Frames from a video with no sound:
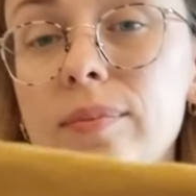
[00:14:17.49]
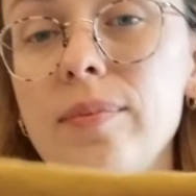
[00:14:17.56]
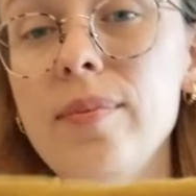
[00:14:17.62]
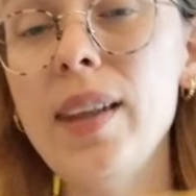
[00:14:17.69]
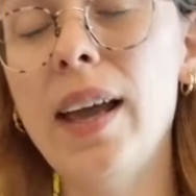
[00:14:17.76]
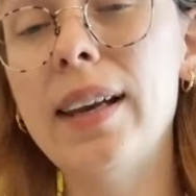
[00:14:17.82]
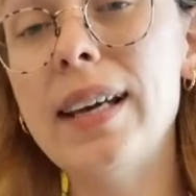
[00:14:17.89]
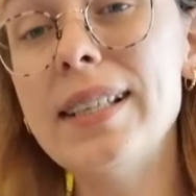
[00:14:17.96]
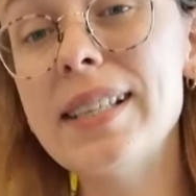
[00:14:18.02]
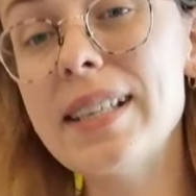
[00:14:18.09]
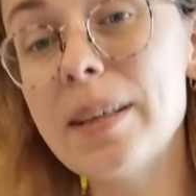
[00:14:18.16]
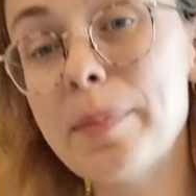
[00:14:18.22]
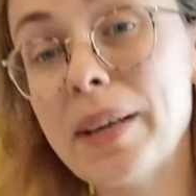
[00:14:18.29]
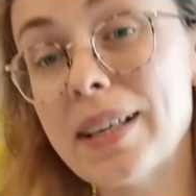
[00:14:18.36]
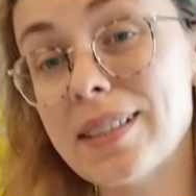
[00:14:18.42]
And I did
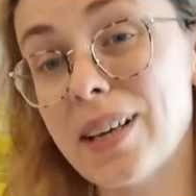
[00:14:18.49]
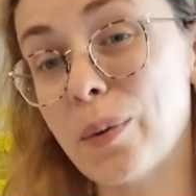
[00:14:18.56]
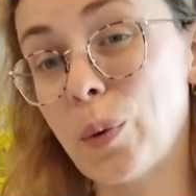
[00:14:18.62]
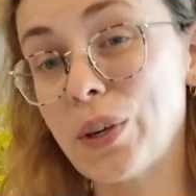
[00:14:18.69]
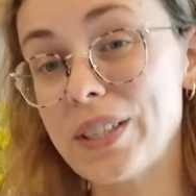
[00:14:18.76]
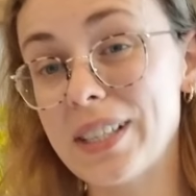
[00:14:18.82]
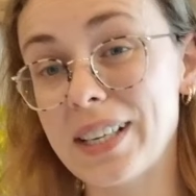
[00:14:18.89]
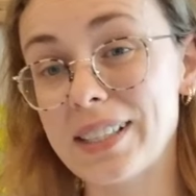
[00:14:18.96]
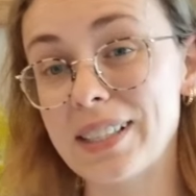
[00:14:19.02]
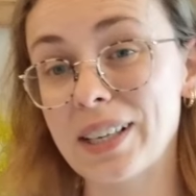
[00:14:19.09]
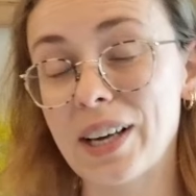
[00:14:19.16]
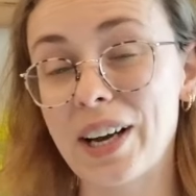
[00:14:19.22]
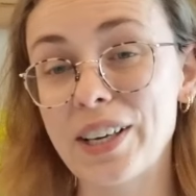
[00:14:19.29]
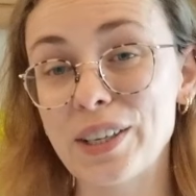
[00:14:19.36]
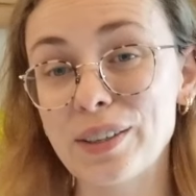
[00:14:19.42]
it because I wanted a
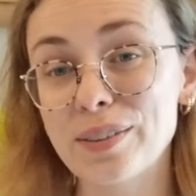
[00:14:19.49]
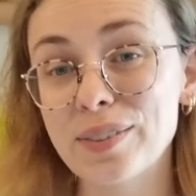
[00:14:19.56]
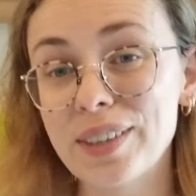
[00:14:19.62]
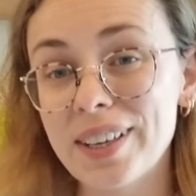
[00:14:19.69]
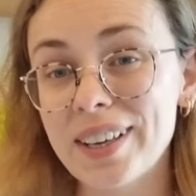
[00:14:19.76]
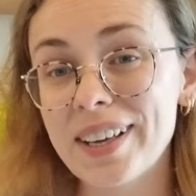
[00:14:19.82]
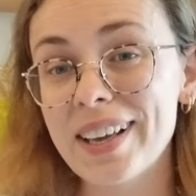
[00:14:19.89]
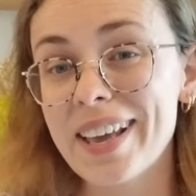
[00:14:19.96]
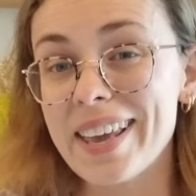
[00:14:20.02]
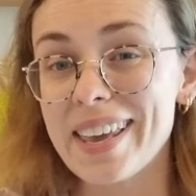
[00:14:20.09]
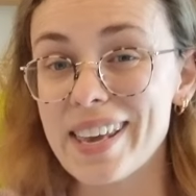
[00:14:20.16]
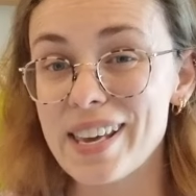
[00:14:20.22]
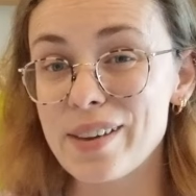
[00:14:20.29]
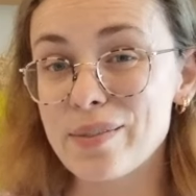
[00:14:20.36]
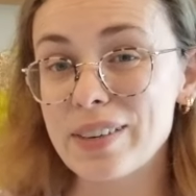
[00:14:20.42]
kind of
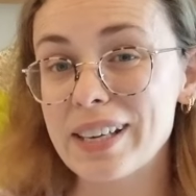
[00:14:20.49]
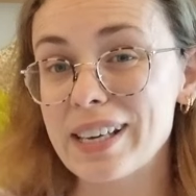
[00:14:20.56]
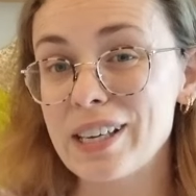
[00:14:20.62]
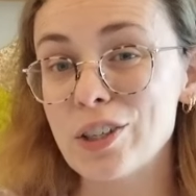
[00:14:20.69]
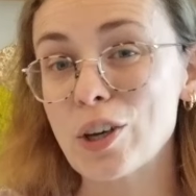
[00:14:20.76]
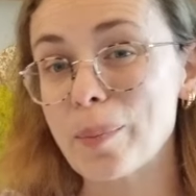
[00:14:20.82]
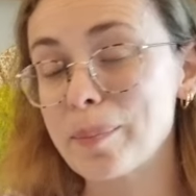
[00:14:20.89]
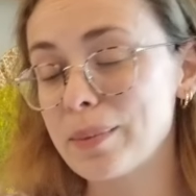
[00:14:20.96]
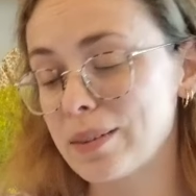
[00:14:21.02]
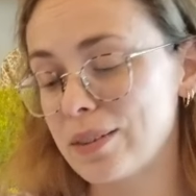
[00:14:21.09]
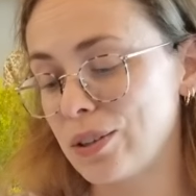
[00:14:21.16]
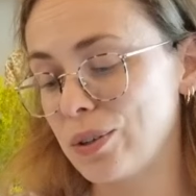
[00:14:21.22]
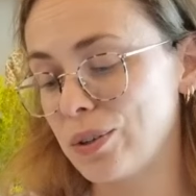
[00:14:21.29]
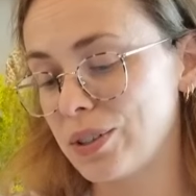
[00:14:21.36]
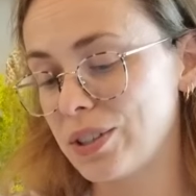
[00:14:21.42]
evening-y
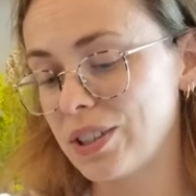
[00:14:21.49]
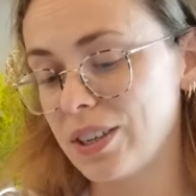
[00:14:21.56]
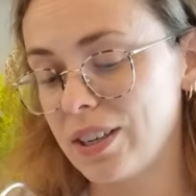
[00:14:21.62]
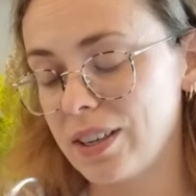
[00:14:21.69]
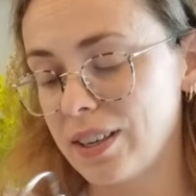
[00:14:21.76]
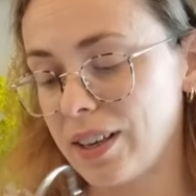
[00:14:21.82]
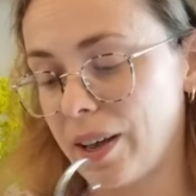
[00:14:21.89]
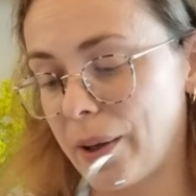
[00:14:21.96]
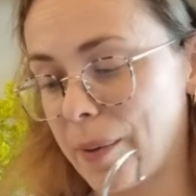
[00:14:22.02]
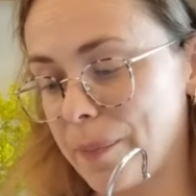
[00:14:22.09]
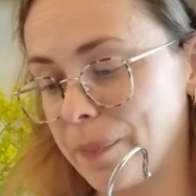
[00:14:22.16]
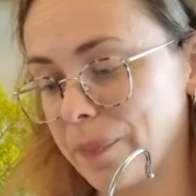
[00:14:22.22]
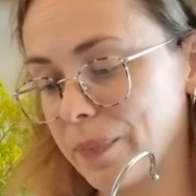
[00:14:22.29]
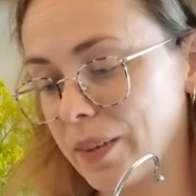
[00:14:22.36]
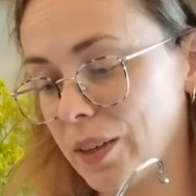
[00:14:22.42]
jumpsuit,
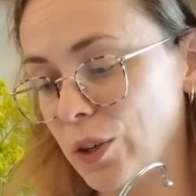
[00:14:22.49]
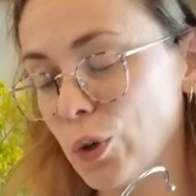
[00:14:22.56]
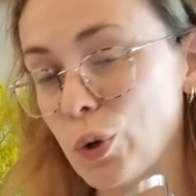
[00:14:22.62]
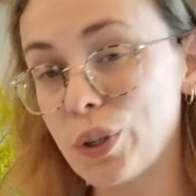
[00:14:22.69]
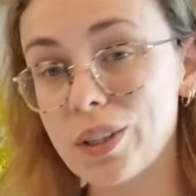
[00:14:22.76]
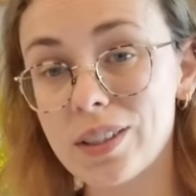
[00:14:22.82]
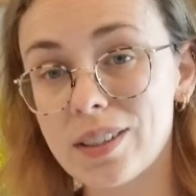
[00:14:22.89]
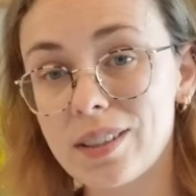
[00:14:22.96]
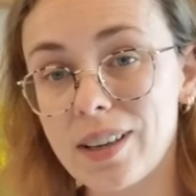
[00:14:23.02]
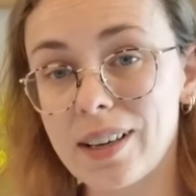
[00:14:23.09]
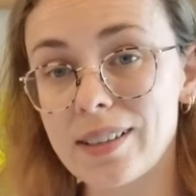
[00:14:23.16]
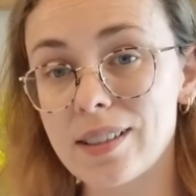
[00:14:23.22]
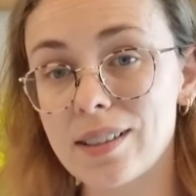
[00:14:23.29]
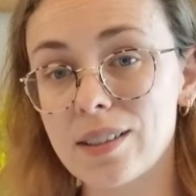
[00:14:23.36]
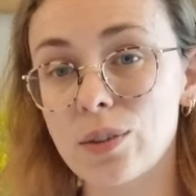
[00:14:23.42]
not
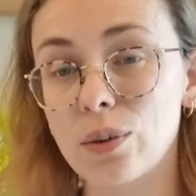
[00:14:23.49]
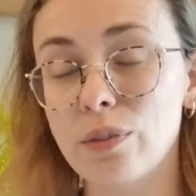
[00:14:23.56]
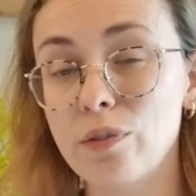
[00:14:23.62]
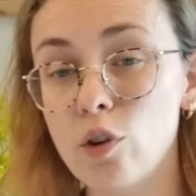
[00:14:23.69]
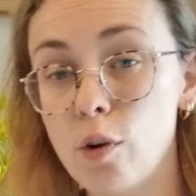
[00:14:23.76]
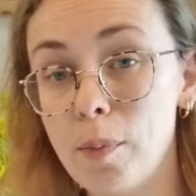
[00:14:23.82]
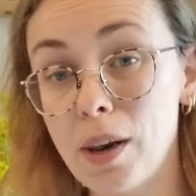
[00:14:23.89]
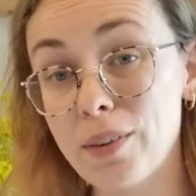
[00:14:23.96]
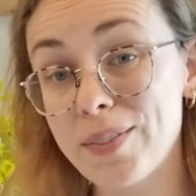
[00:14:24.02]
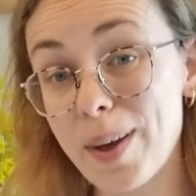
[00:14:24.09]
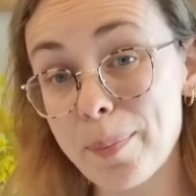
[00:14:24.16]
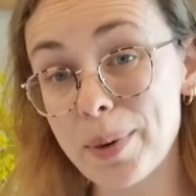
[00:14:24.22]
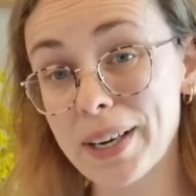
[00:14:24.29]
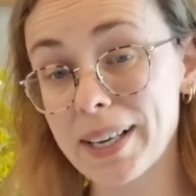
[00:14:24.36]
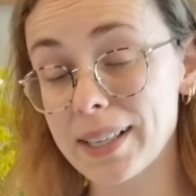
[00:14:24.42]
as sort of formal a
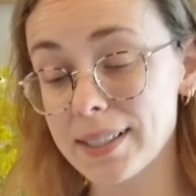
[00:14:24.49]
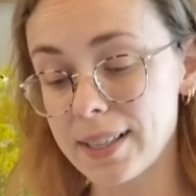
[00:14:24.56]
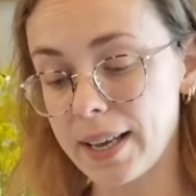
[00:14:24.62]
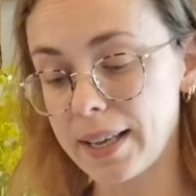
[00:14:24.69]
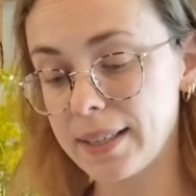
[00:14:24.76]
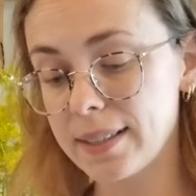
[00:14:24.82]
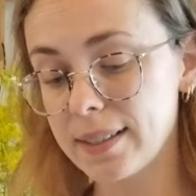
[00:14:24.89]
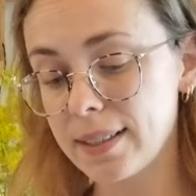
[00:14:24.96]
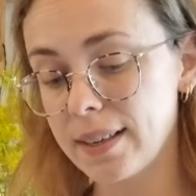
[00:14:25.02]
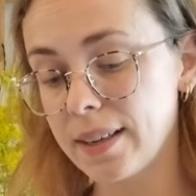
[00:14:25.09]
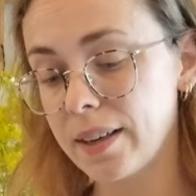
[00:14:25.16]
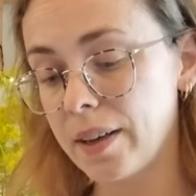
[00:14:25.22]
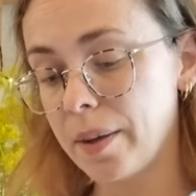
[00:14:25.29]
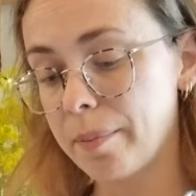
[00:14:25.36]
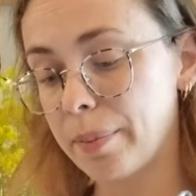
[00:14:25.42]
fabric as this,
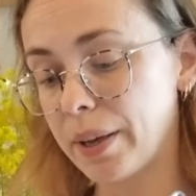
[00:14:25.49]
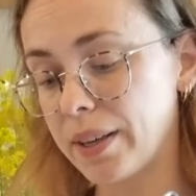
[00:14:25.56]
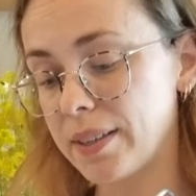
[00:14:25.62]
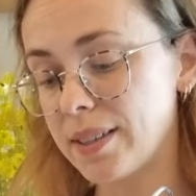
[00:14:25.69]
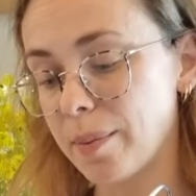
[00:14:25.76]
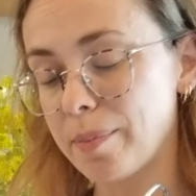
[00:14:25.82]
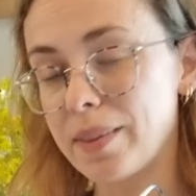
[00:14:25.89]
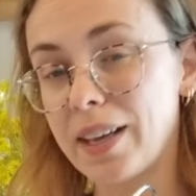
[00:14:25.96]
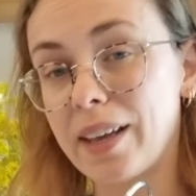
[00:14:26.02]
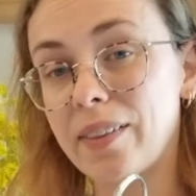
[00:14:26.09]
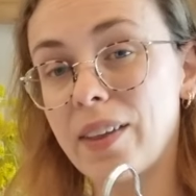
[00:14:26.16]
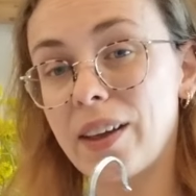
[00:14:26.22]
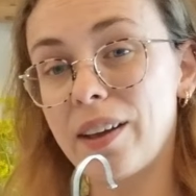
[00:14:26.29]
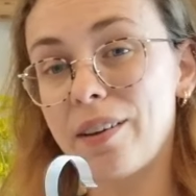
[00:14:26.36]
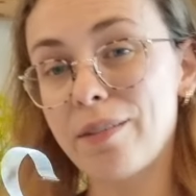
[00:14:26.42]
but something
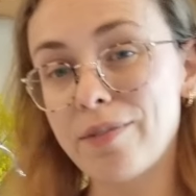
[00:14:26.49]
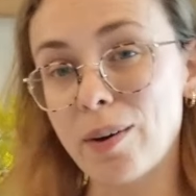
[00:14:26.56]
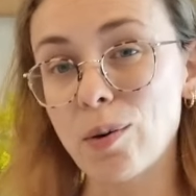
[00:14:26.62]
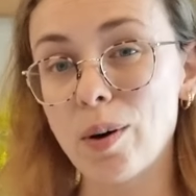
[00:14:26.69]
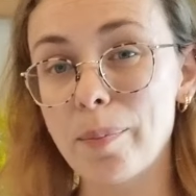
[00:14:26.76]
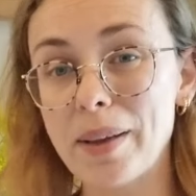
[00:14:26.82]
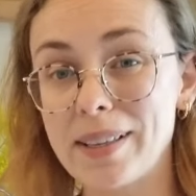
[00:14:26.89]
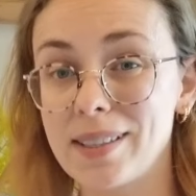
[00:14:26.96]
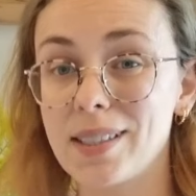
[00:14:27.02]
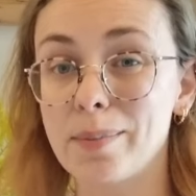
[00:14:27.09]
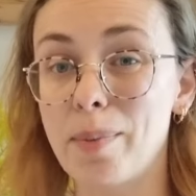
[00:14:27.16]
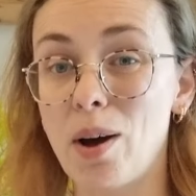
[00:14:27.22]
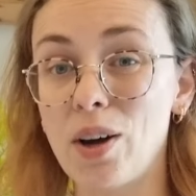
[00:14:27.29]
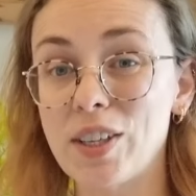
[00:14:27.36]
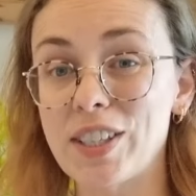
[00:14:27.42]
that felt a bit
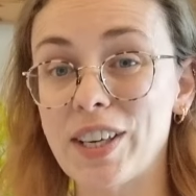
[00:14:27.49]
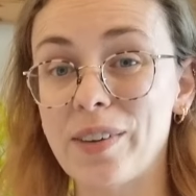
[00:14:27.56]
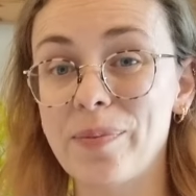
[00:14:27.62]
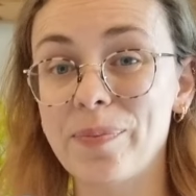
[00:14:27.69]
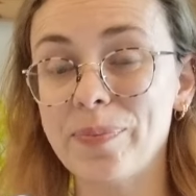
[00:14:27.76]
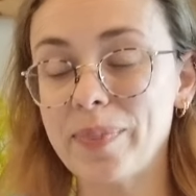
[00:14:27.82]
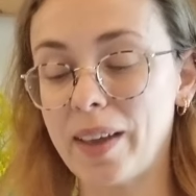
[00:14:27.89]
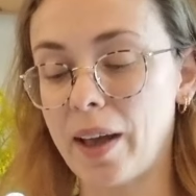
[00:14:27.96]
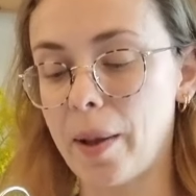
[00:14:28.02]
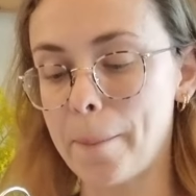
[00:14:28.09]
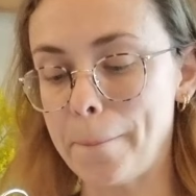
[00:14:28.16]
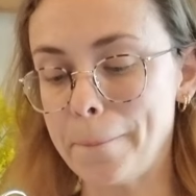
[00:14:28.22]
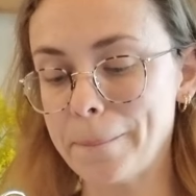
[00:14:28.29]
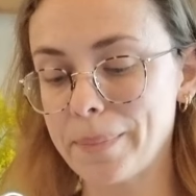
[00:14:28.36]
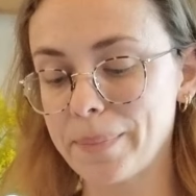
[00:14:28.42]
smarter.
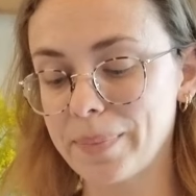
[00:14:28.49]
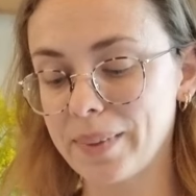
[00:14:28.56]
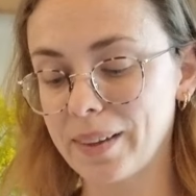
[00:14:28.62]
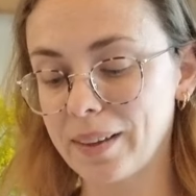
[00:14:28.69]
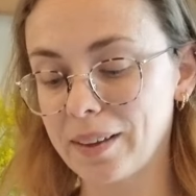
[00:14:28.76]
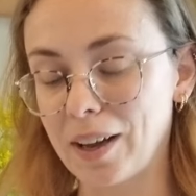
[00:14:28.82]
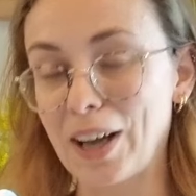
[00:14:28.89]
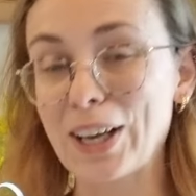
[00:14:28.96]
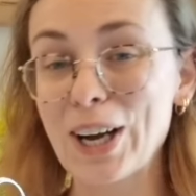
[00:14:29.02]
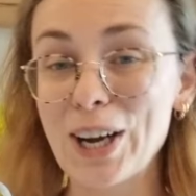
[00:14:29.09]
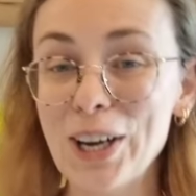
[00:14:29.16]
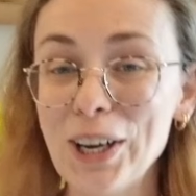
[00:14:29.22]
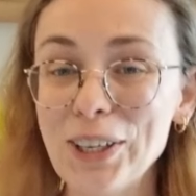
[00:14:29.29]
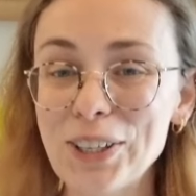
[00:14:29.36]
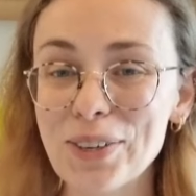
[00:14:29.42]
I
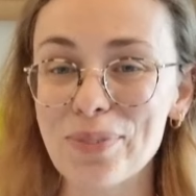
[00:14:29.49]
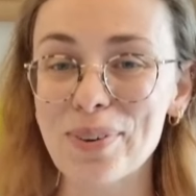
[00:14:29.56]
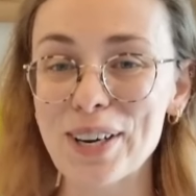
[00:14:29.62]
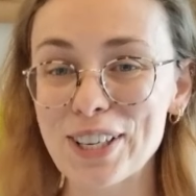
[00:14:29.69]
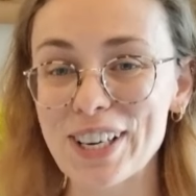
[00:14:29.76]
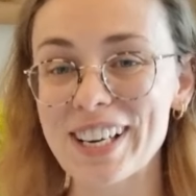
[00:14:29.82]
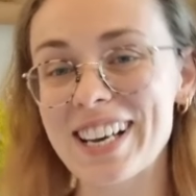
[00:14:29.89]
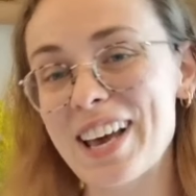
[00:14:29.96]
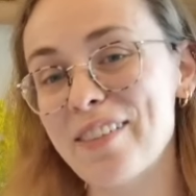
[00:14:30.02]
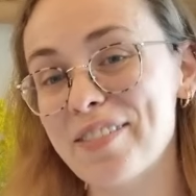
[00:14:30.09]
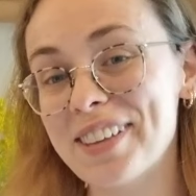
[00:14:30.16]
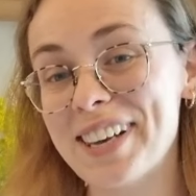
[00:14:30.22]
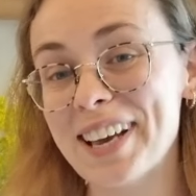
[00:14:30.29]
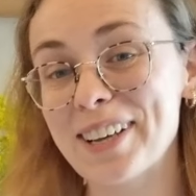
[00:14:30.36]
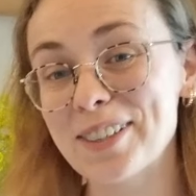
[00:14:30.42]
kind of wish I'd left
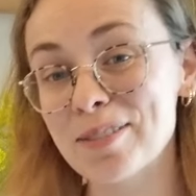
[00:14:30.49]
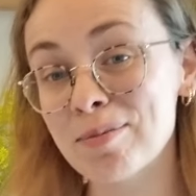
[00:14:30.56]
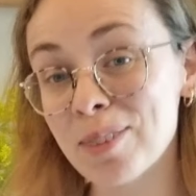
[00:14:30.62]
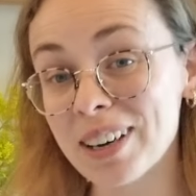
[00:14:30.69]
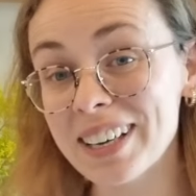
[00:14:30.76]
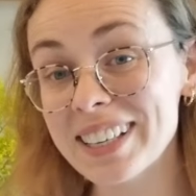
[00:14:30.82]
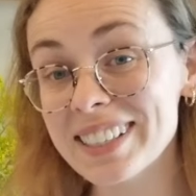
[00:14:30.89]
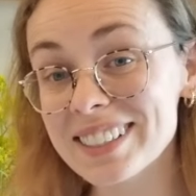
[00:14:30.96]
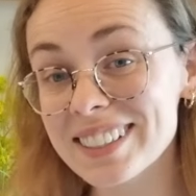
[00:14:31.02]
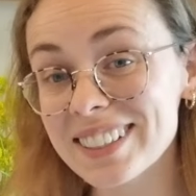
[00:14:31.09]
the legs wide,